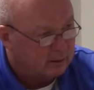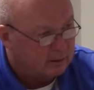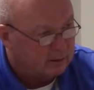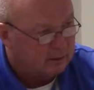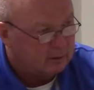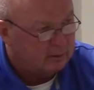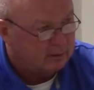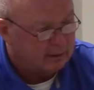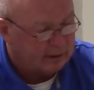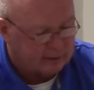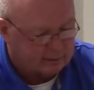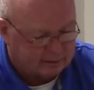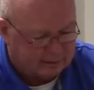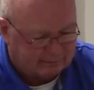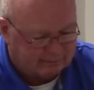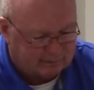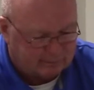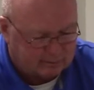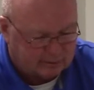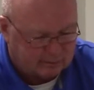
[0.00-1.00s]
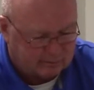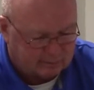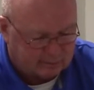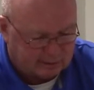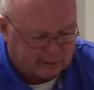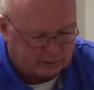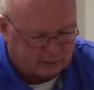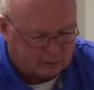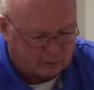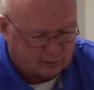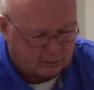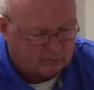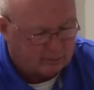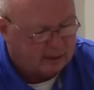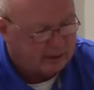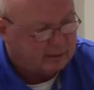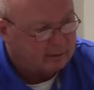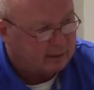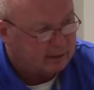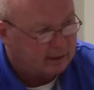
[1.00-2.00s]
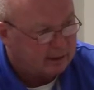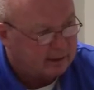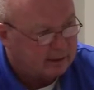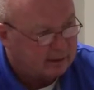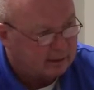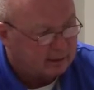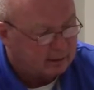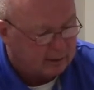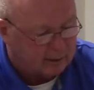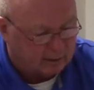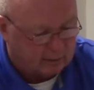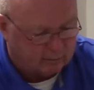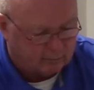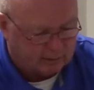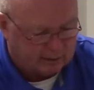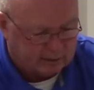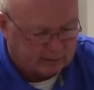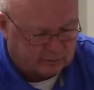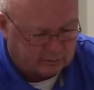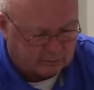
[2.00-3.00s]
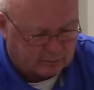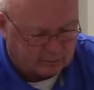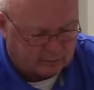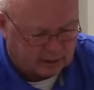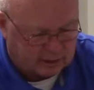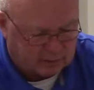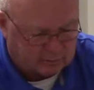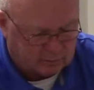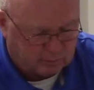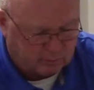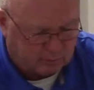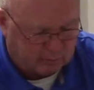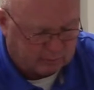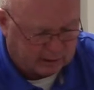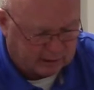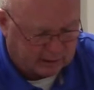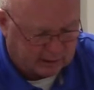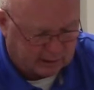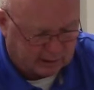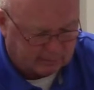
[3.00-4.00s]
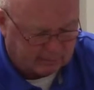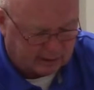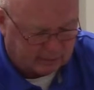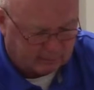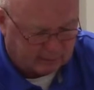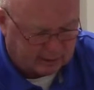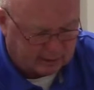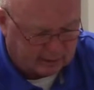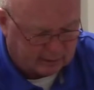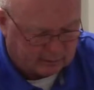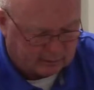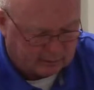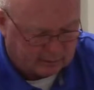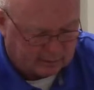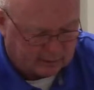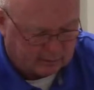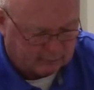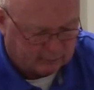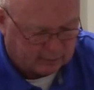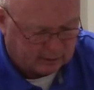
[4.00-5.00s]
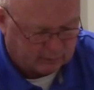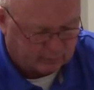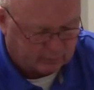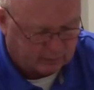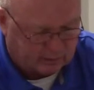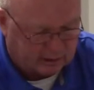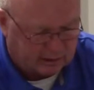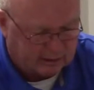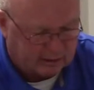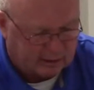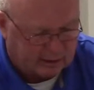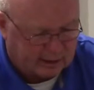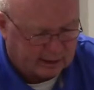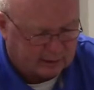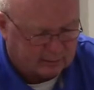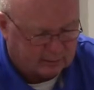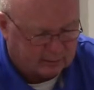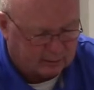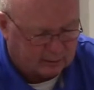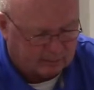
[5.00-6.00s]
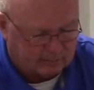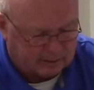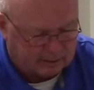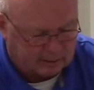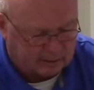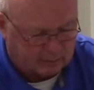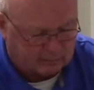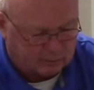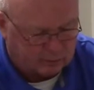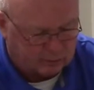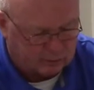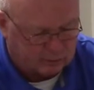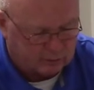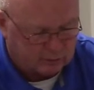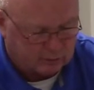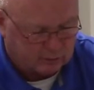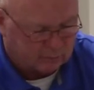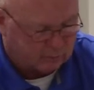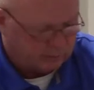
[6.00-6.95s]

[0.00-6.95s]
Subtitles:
you can take 70%. So that's the two main things, ranges and dryers. We won't get into B right now because I don't think we'll need that. So I mean number 2,